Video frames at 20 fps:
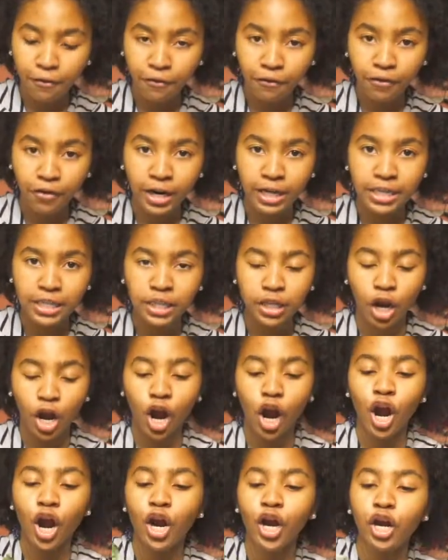fresh
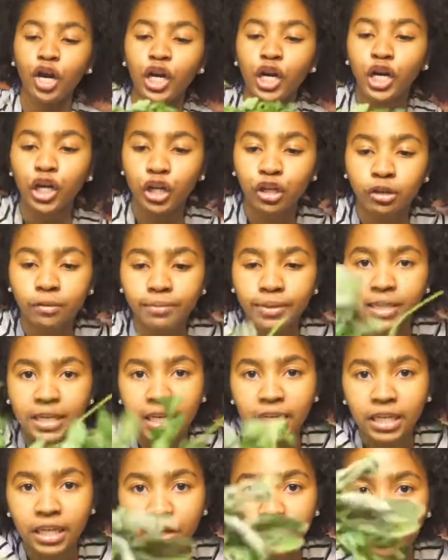herbs,
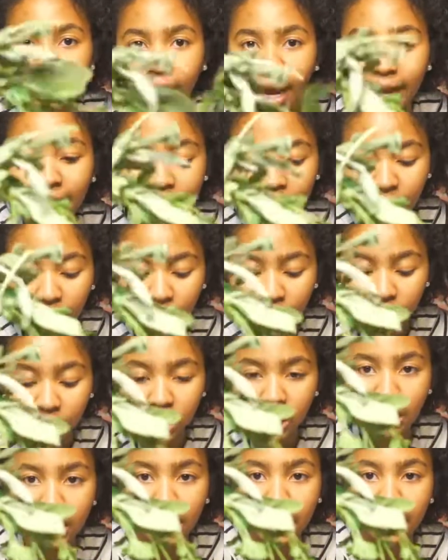and I gotta kind
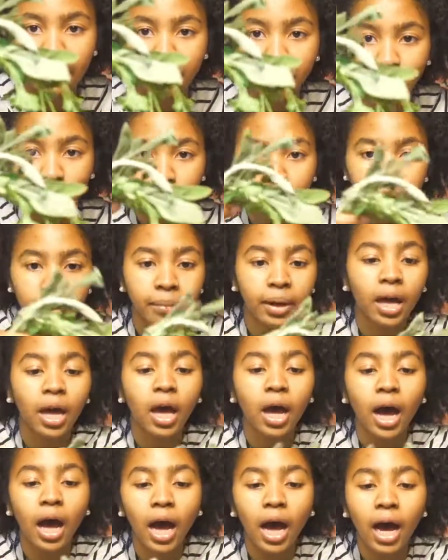of lean, I'm dropping them.
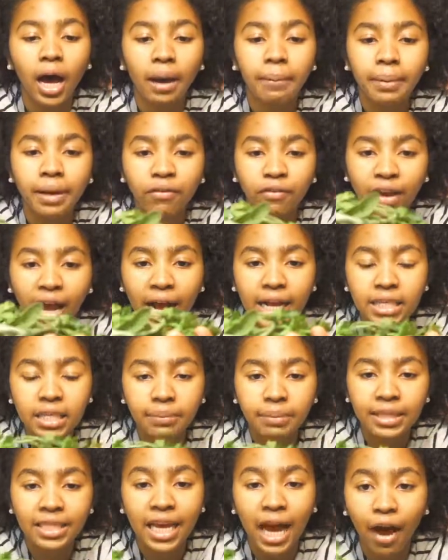And we got
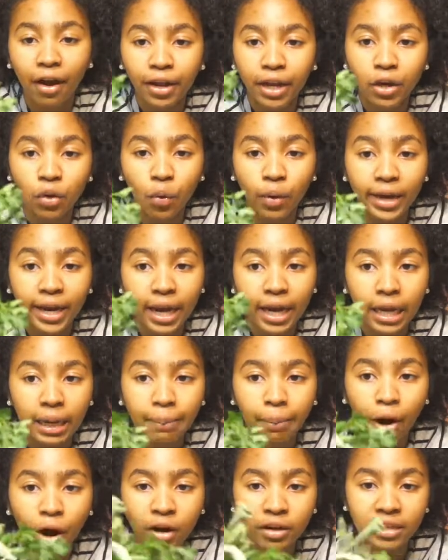some Italian
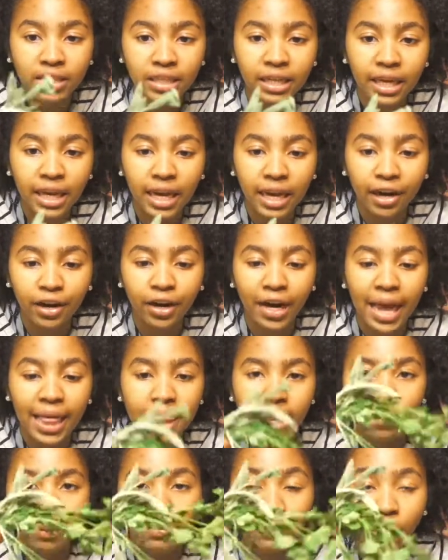organic parsley here,
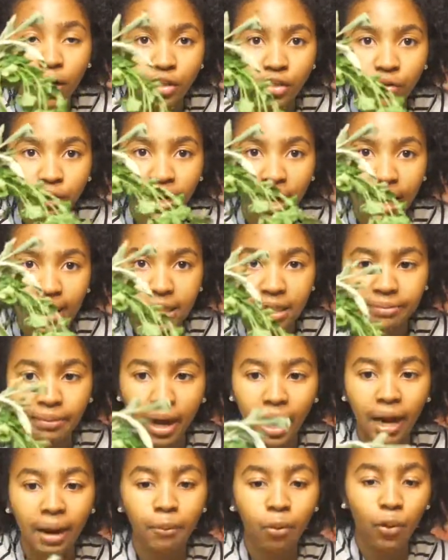and then we've also got some
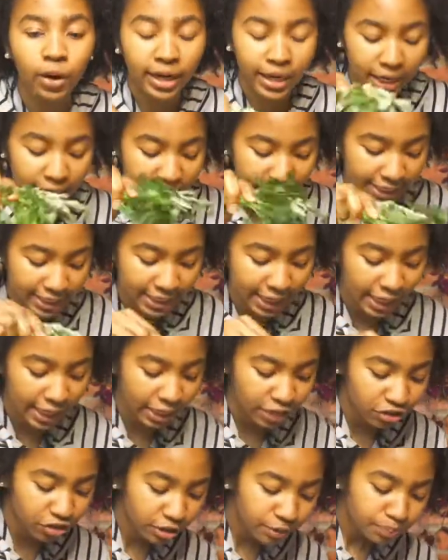organic
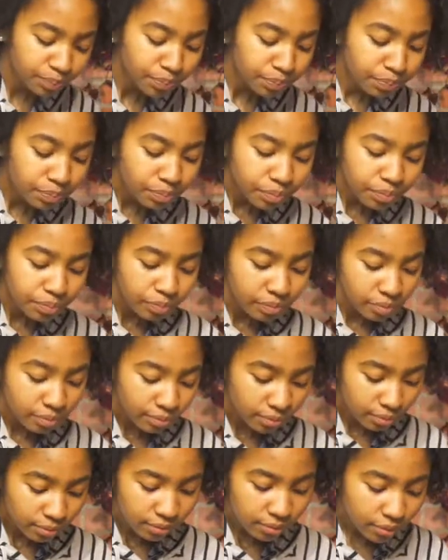sage.
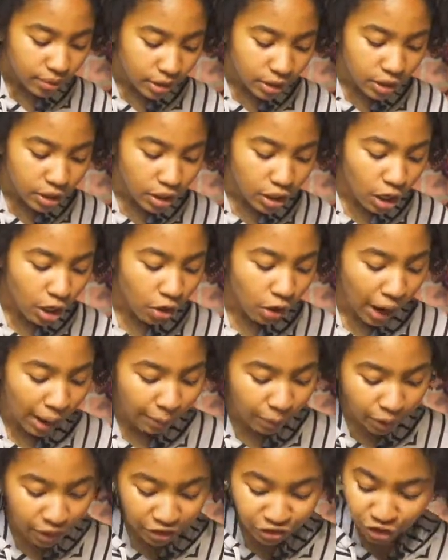So
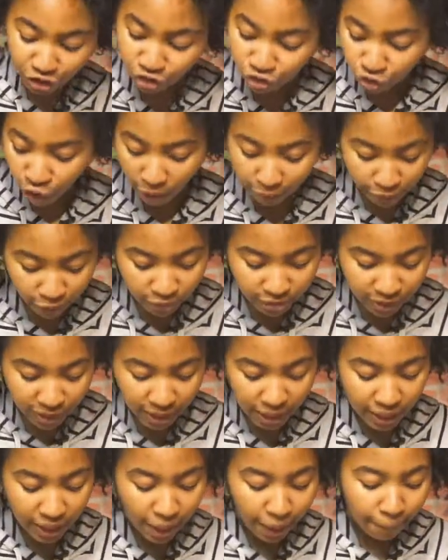I'm going to just drop those
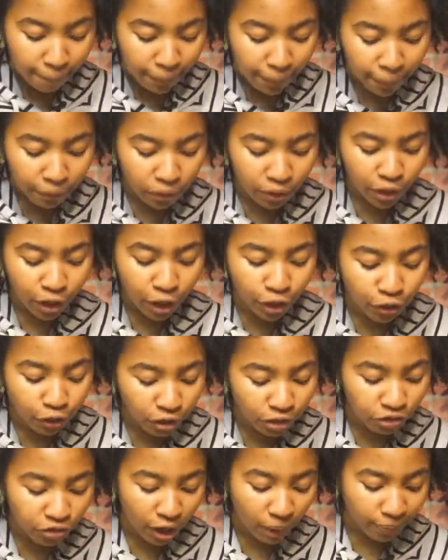in. People are like, are you
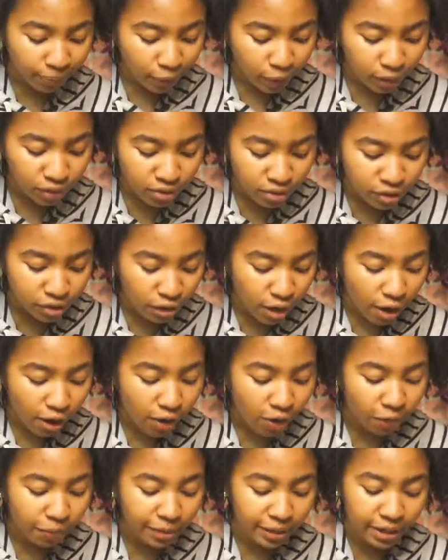going to chop those?
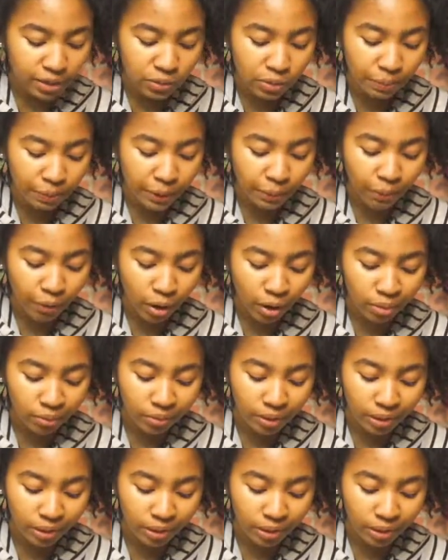No, because what people don't